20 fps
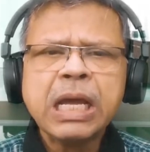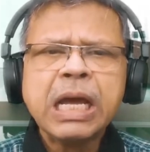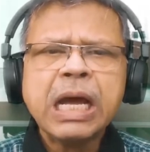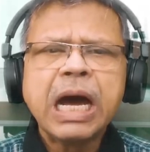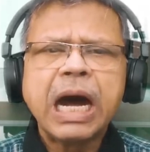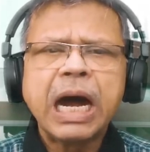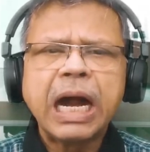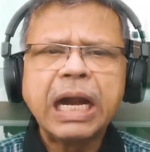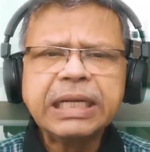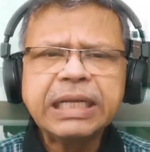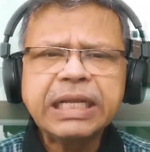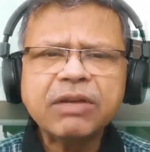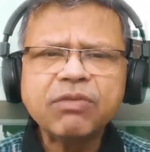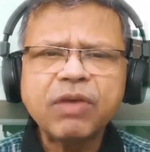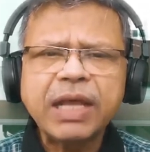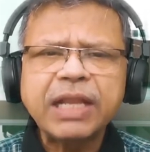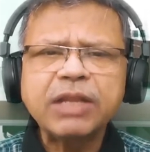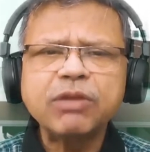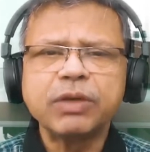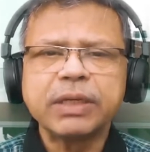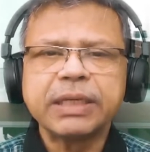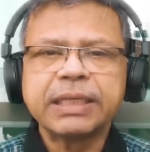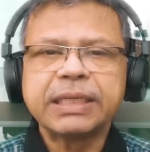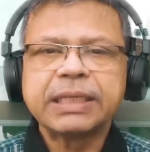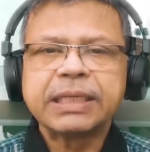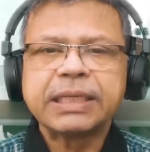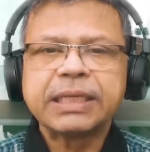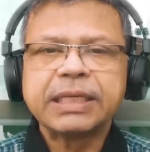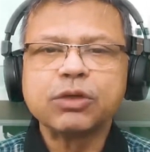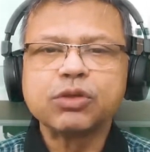
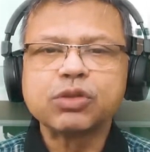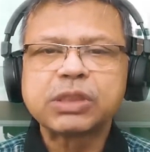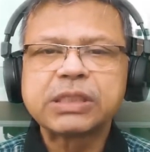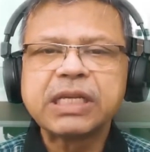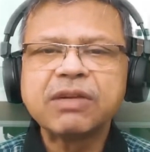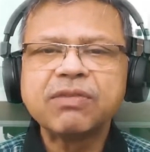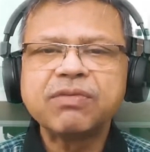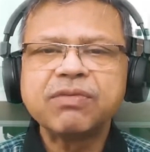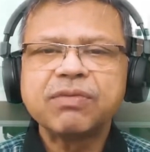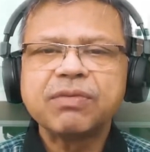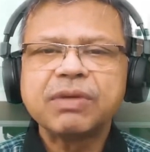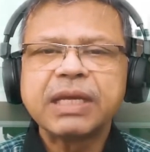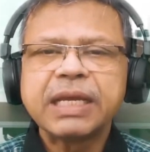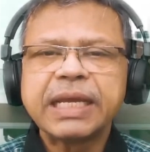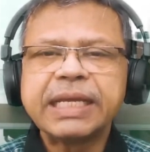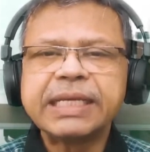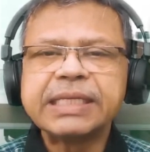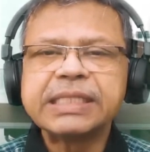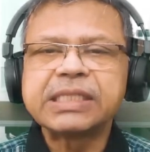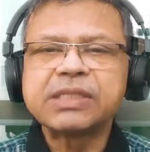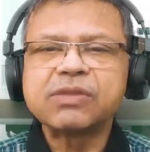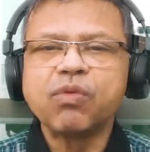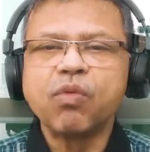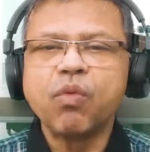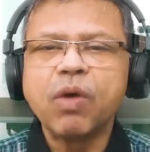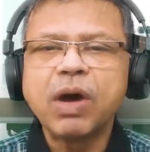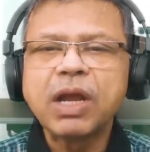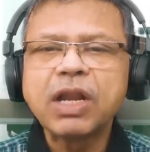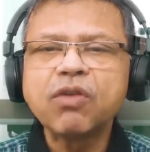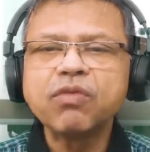Undervaluing yourself is
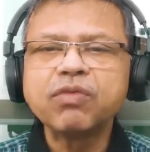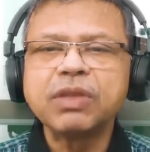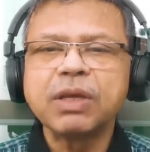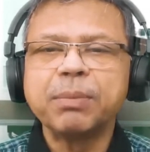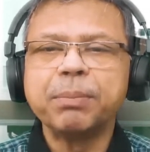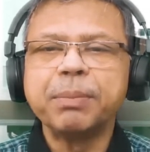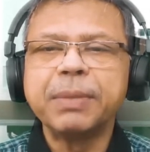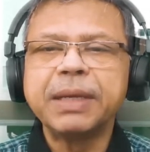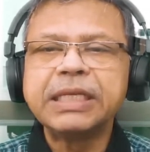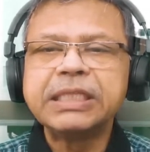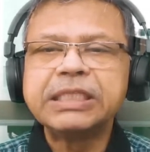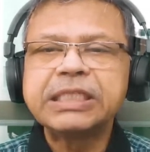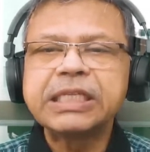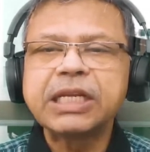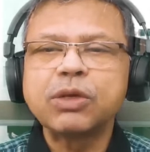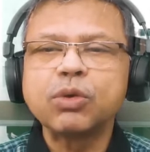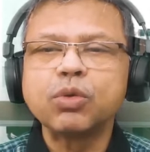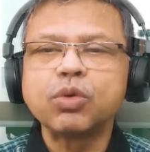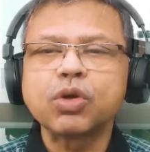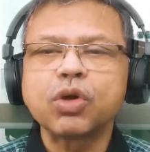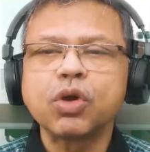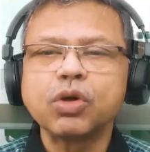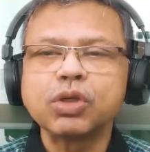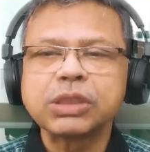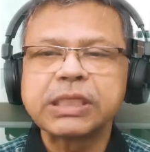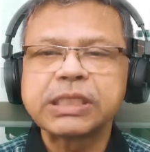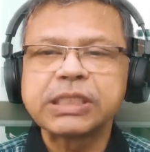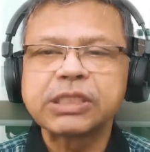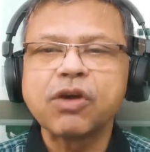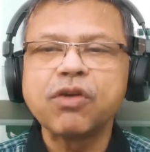one of the major root
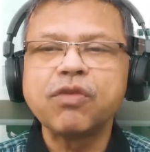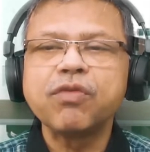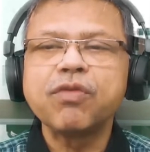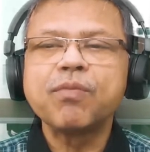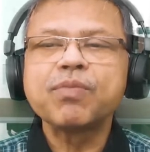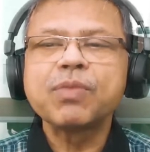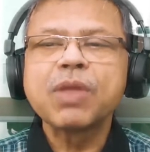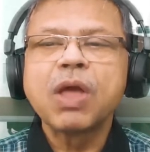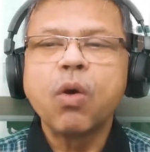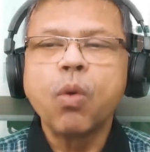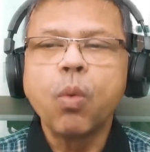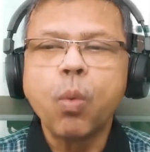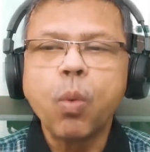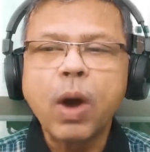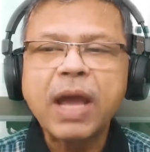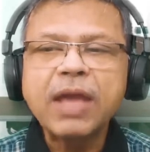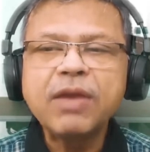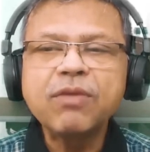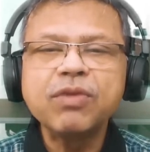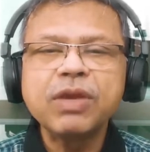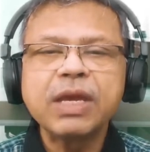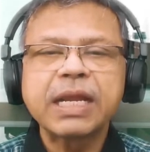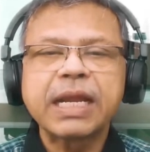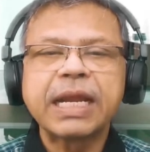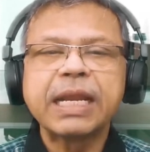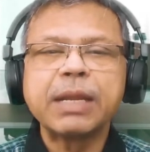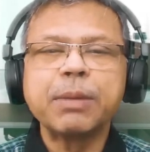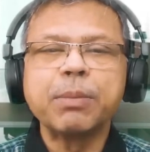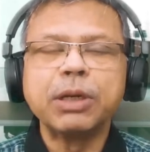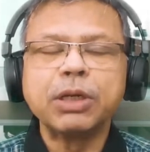causes of why we are
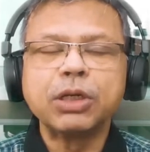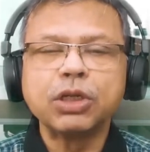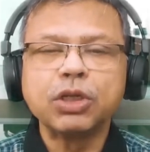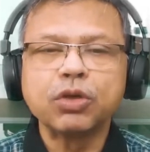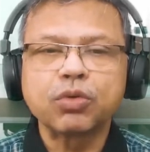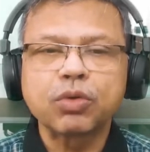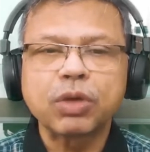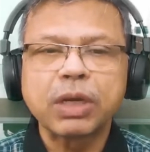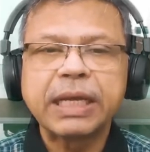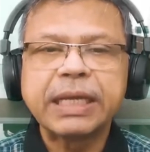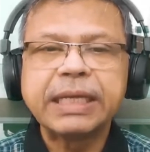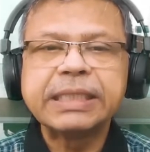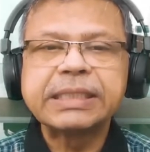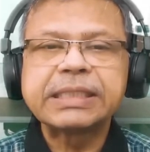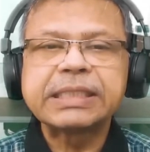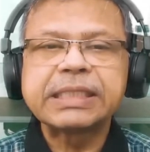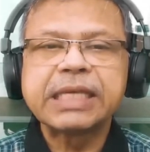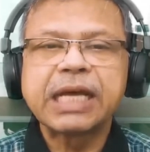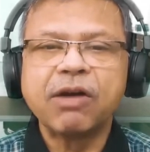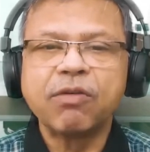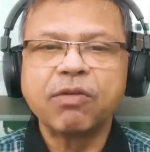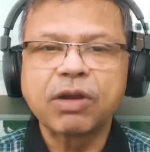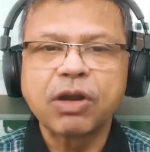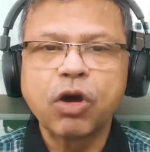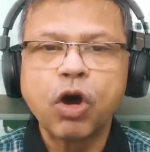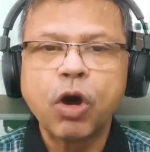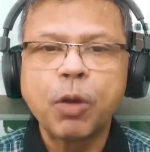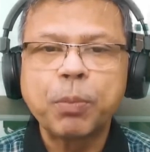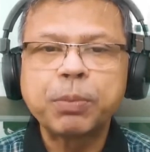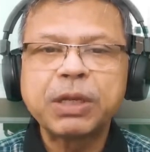unable to utilize our
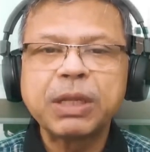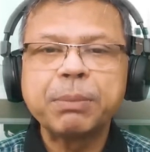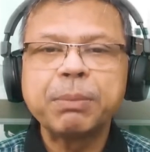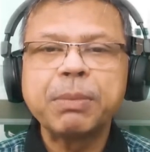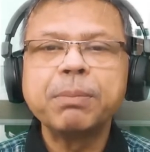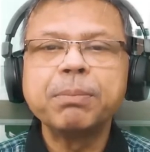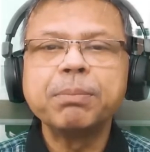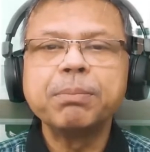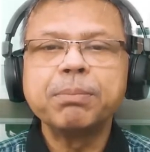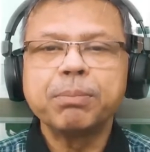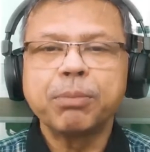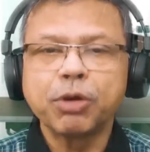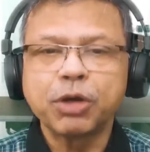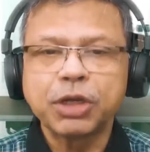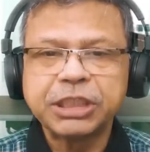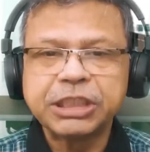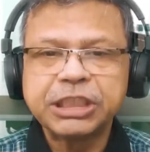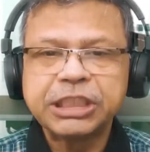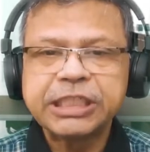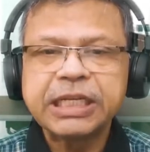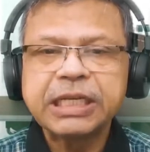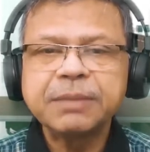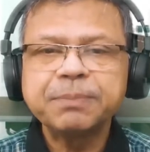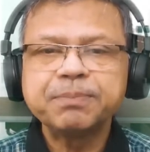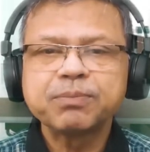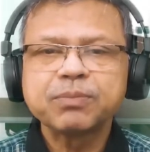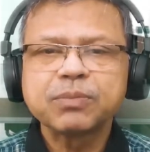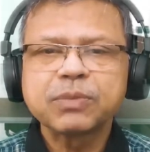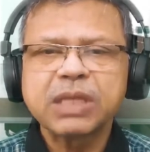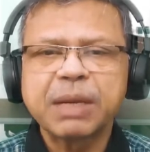optimum potential,
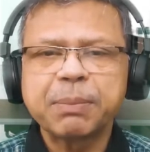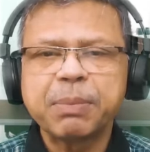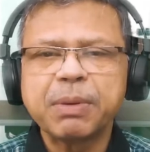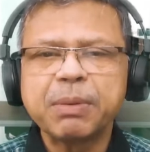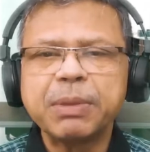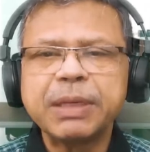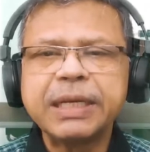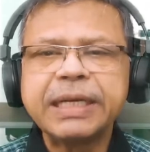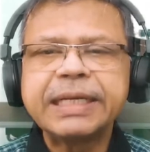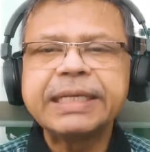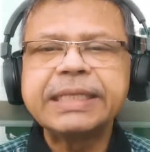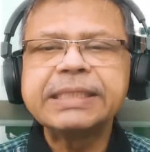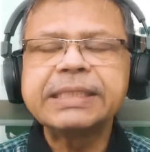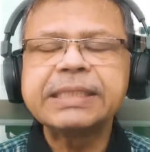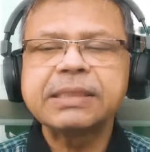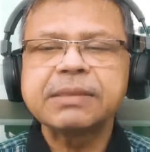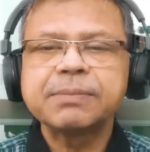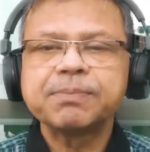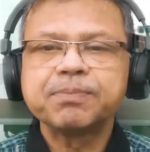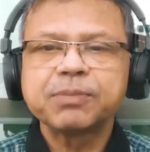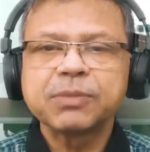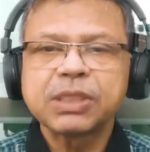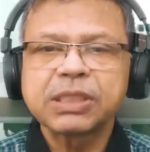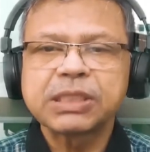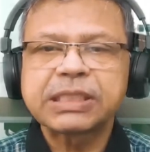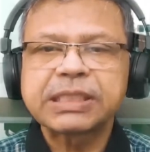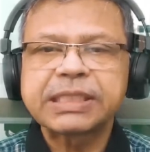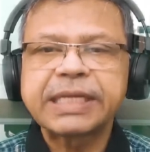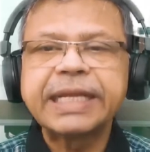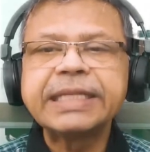capabilities,
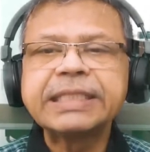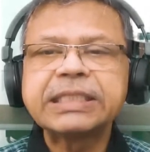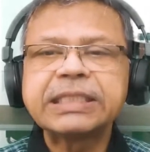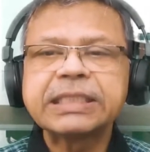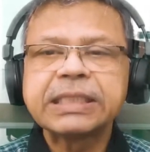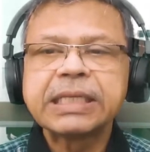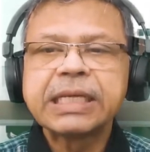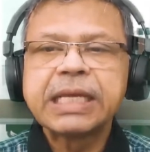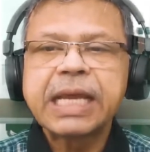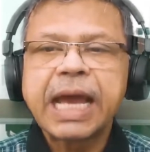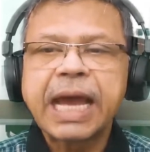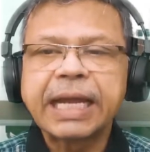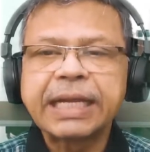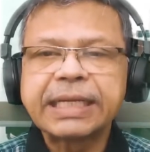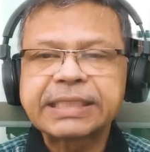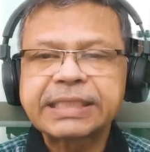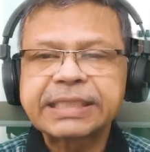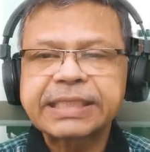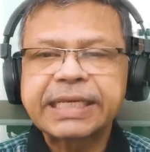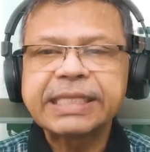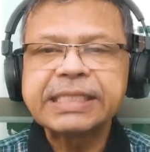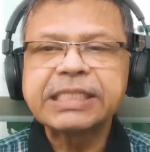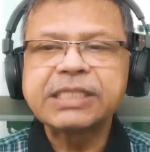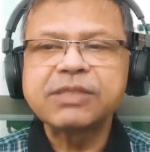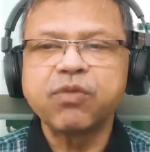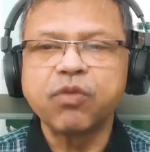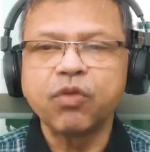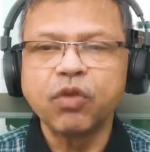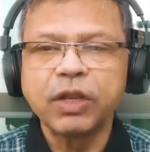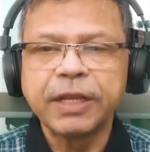strengths, and
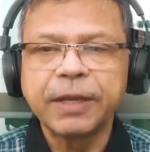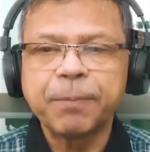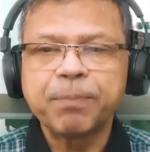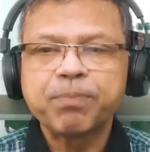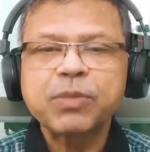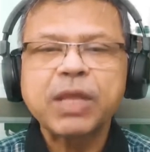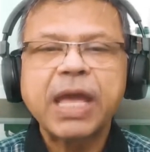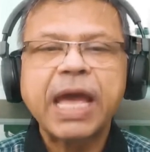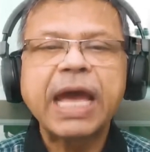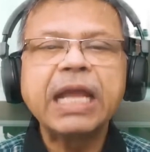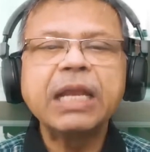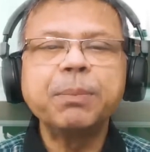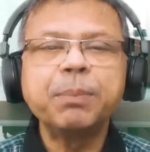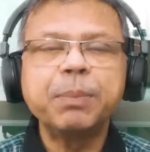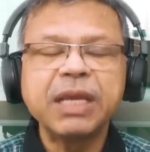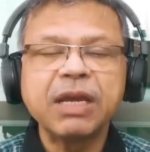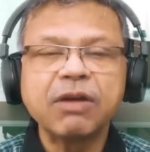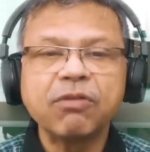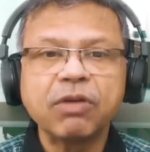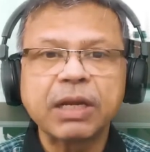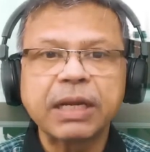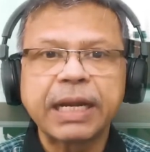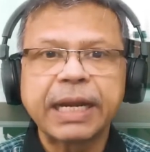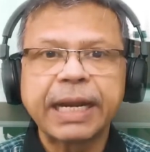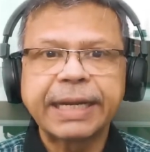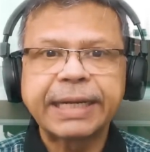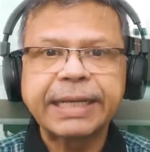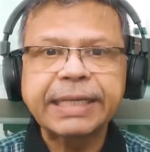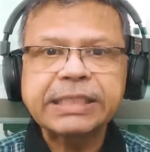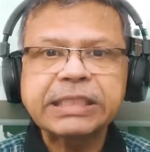skills fully and be our
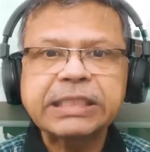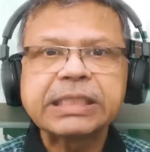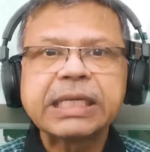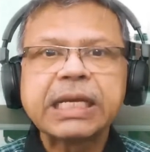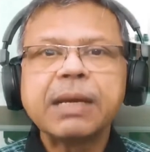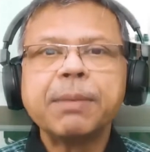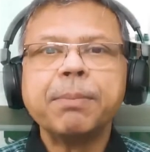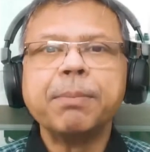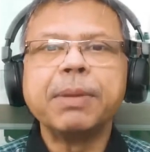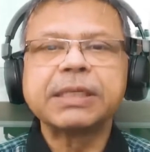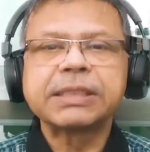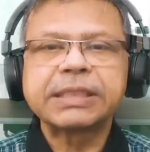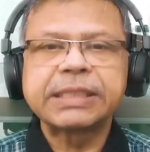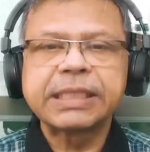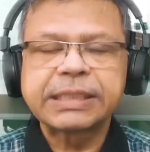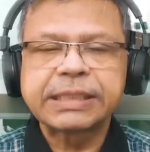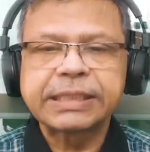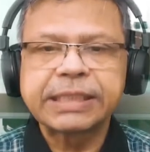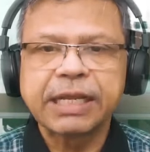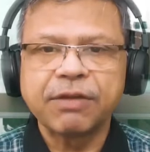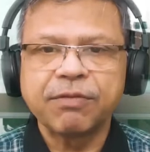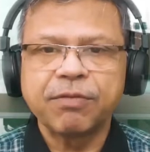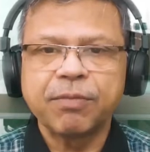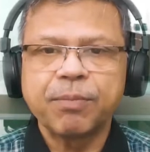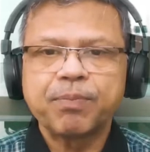greatest, bestest self,